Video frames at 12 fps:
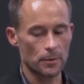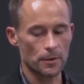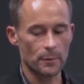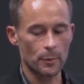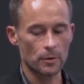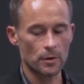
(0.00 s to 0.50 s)
which
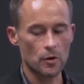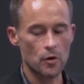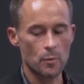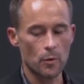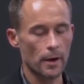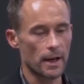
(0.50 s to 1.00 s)
is about
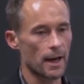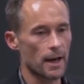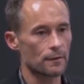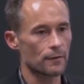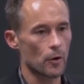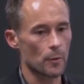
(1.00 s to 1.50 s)

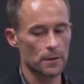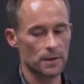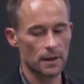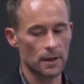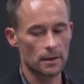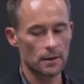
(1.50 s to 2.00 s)

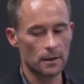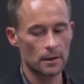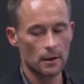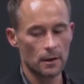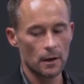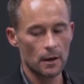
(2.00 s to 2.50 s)
2.84%
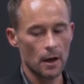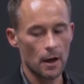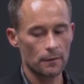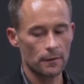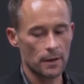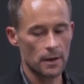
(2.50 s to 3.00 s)

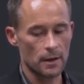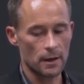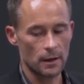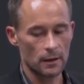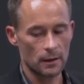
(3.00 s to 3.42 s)
of the